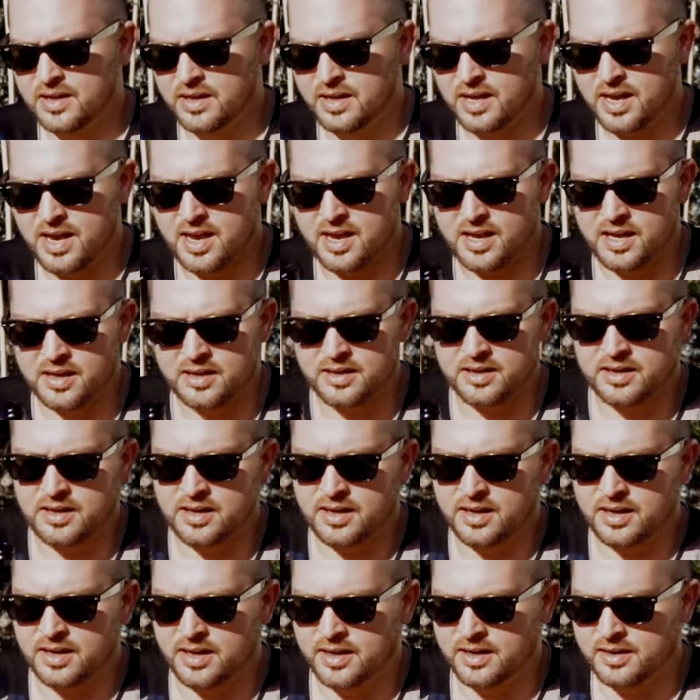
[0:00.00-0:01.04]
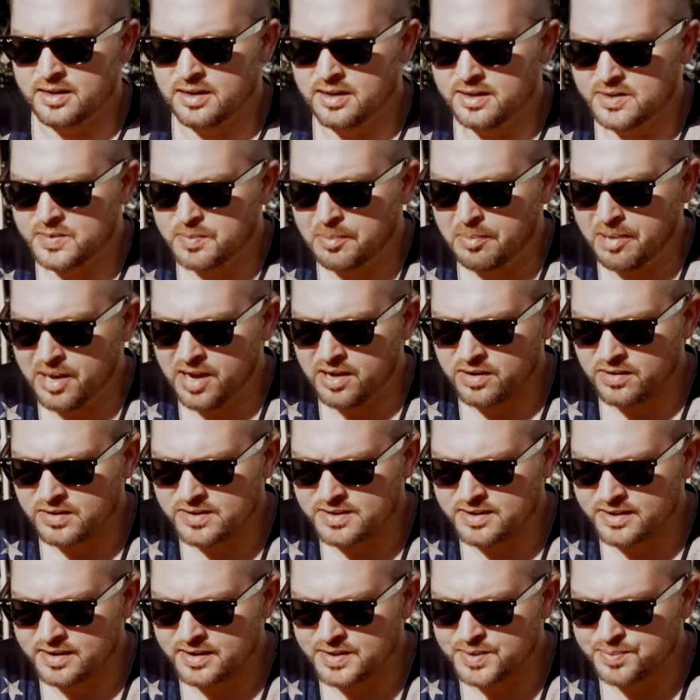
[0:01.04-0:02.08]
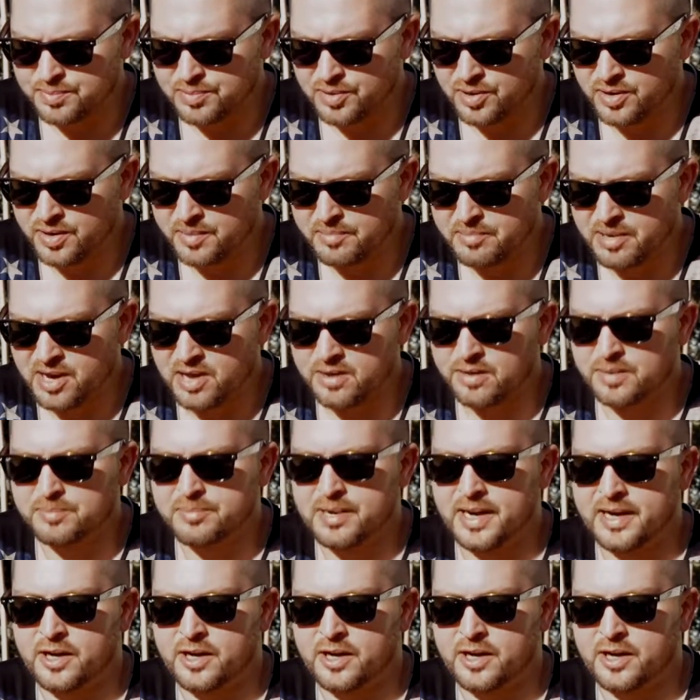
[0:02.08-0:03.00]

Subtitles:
and this bottle says brewed and bottled by